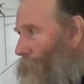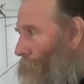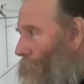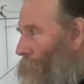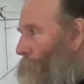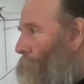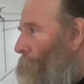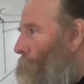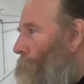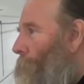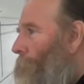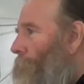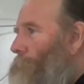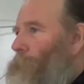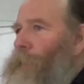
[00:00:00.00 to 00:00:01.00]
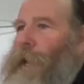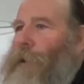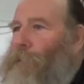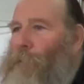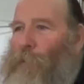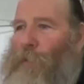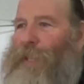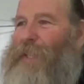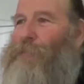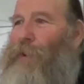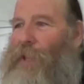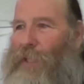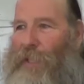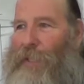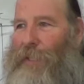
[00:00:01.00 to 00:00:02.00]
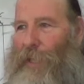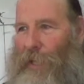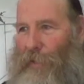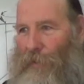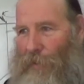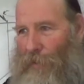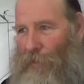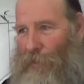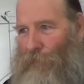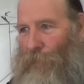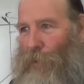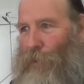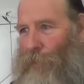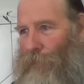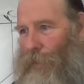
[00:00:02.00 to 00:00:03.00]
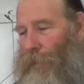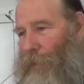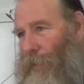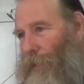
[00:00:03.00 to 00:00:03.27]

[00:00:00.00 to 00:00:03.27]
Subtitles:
Other people might have more expressionistic view of it.